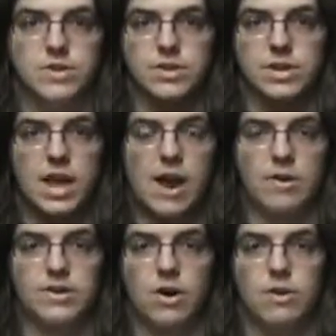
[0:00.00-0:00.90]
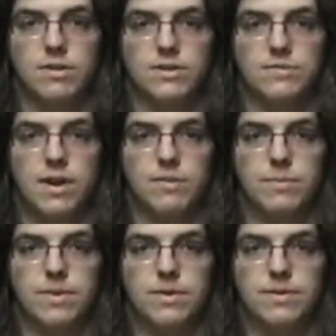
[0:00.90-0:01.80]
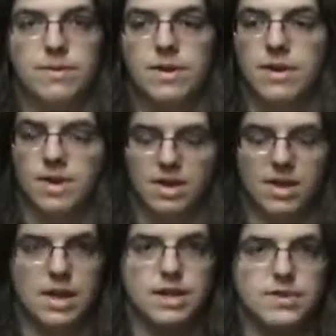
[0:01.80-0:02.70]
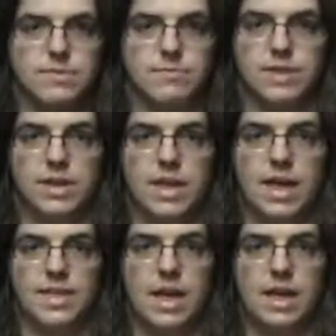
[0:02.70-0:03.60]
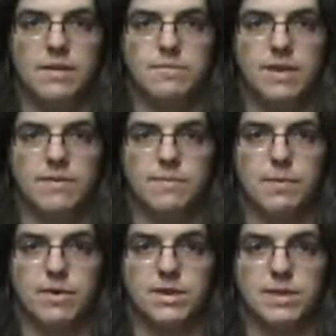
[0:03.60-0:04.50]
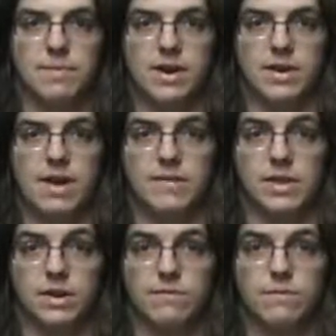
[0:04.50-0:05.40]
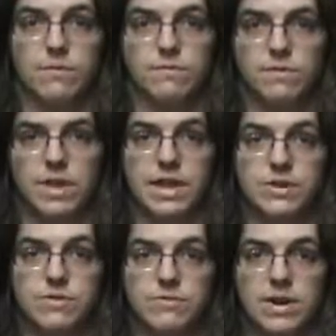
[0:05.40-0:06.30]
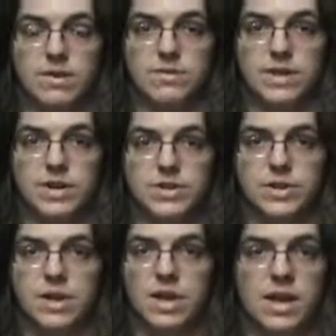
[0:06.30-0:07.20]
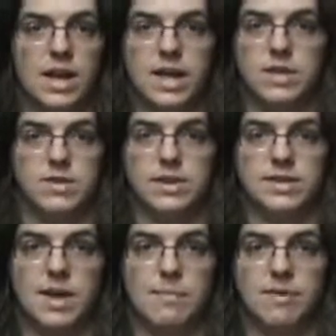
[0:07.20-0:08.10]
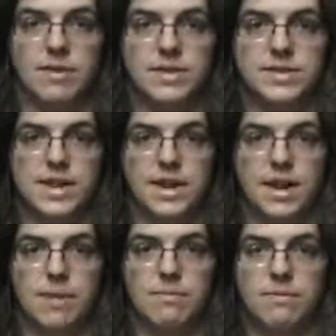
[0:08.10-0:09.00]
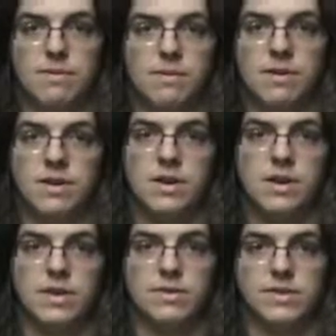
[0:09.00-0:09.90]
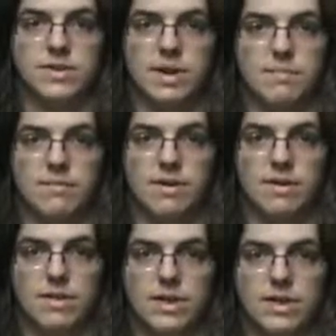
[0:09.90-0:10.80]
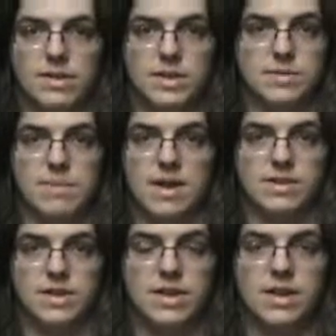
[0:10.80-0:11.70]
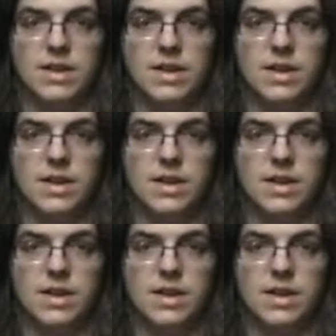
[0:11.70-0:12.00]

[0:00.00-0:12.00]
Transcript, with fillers: You could carry all this around with you. It's really not that big of a burden compared to having like a full-fledged radio station. You can temporarily set it up, you can temporarily dismantle it.